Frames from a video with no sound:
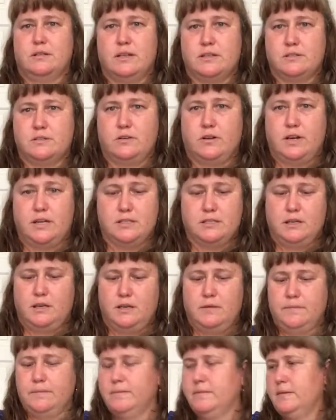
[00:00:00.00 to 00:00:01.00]
that's
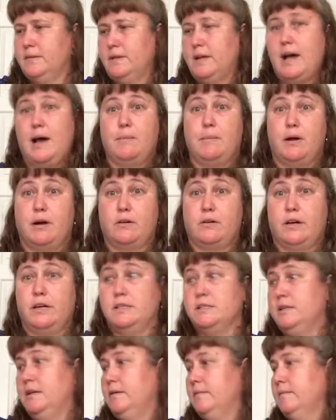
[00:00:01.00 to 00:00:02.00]
crazy. I'm not
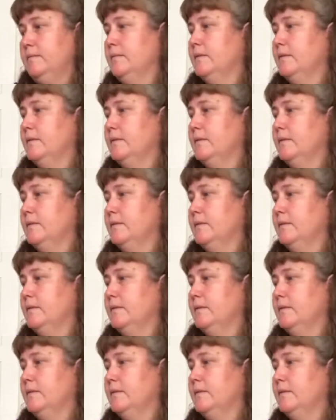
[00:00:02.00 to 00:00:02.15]
crazy.